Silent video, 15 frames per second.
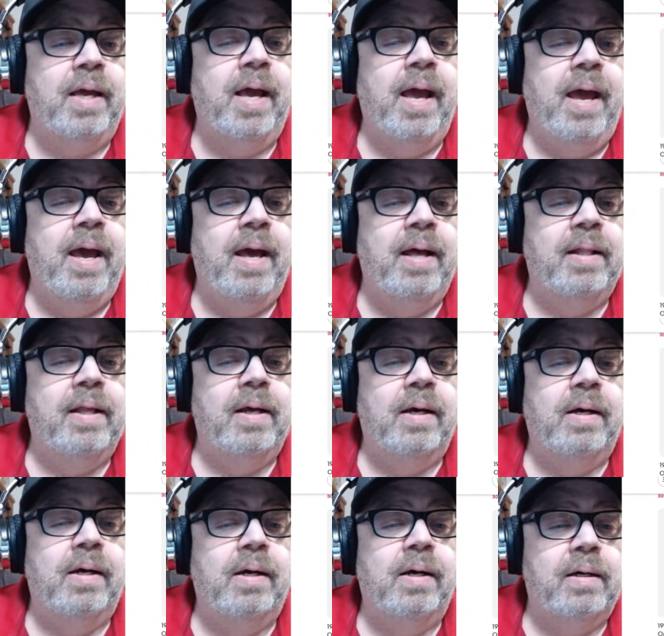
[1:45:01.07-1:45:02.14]
at
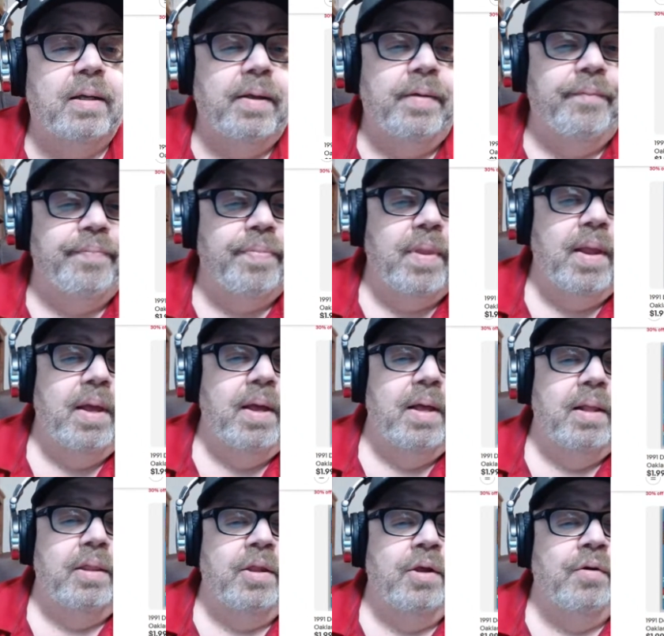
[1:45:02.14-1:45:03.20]

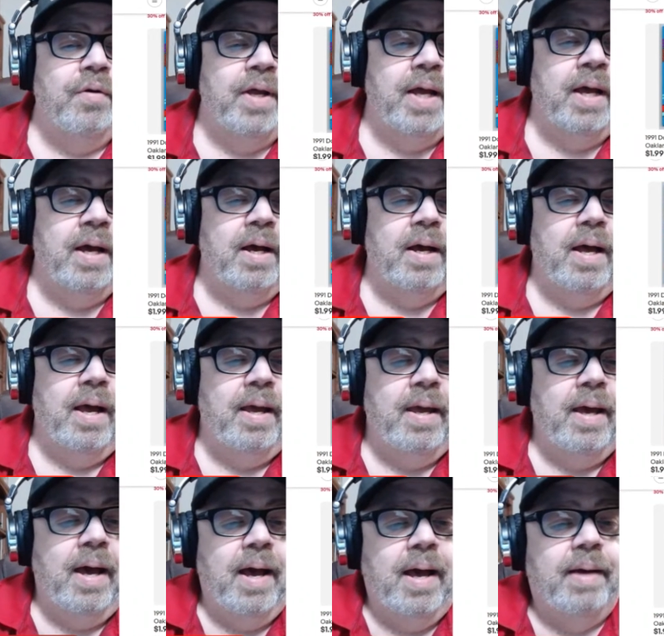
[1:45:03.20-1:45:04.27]
doing
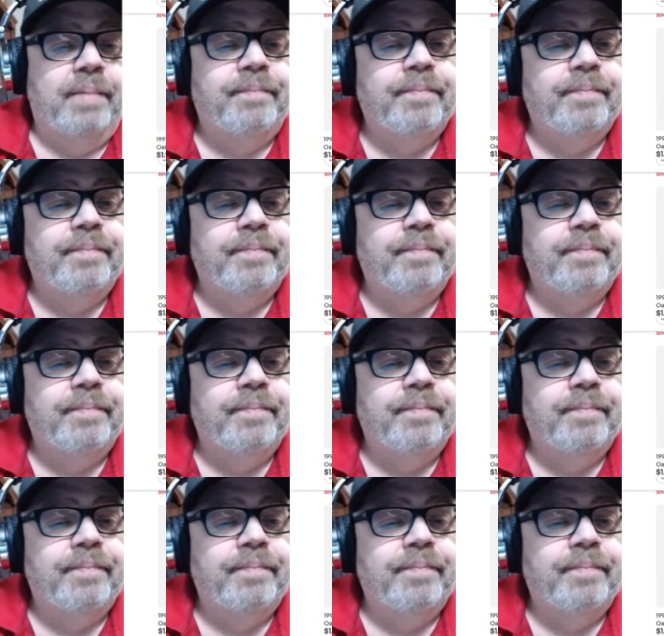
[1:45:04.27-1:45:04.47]
AI